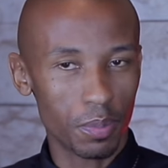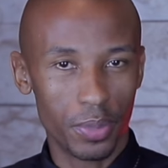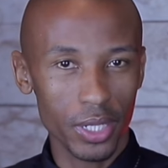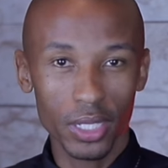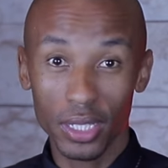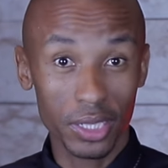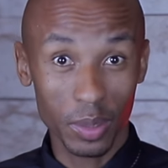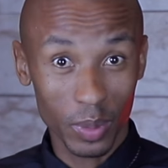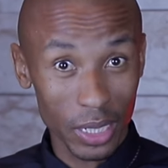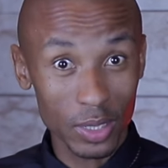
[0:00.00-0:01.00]
Burning the
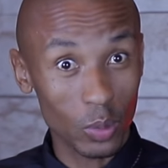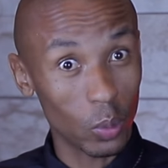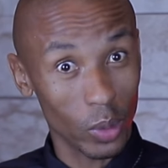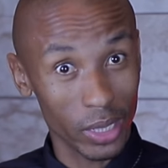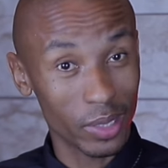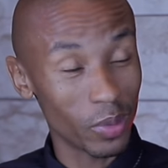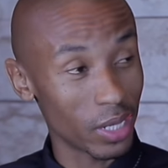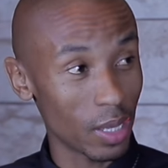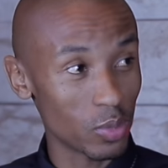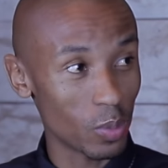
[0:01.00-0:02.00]
ship doesn't work when
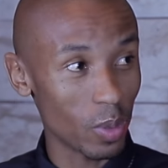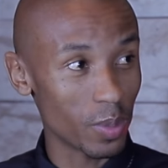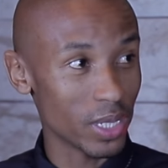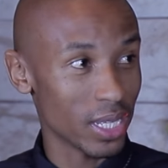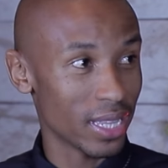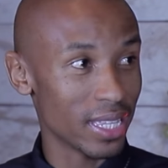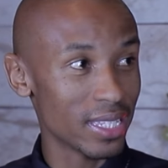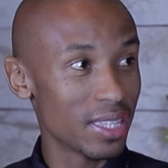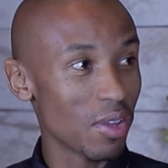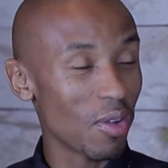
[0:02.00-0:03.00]
it comes to property.
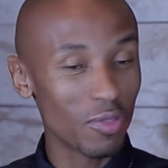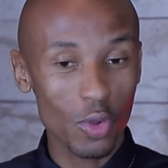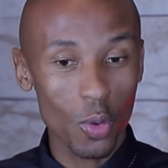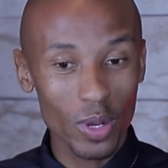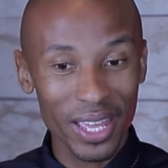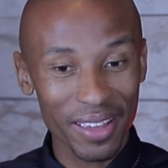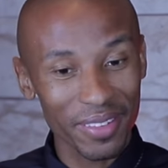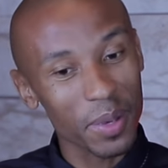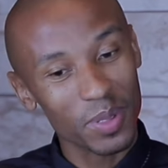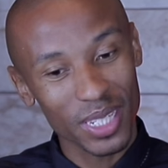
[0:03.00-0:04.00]
This thing of you only have
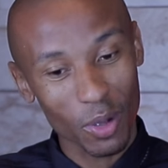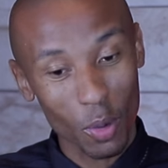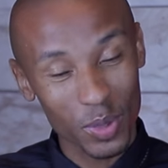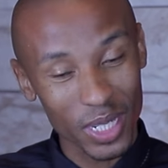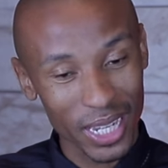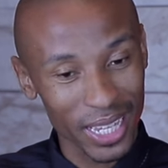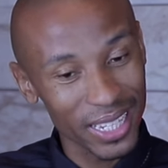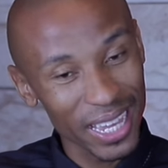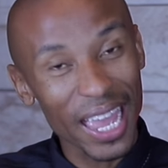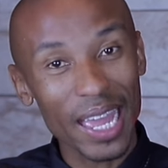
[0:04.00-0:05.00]
option
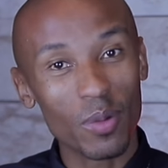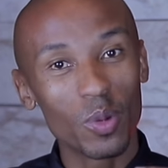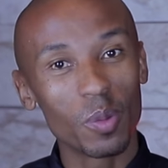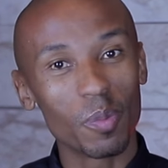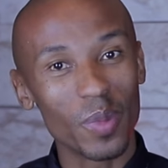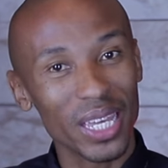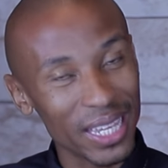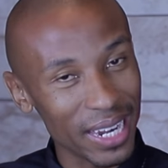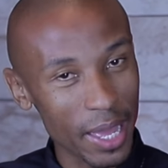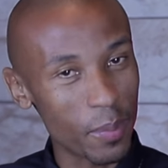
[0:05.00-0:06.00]
A and will
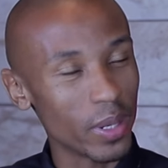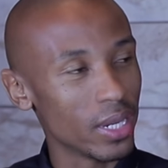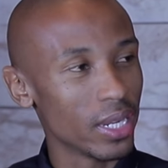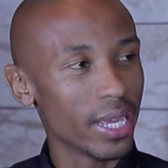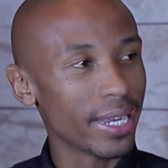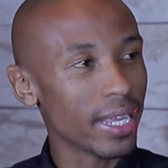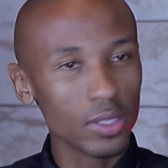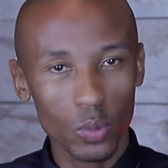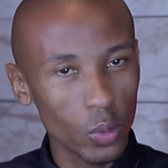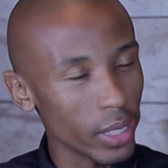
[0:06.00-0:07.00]
make it happen, it
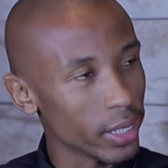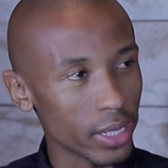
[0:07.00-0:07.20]
doesn't work.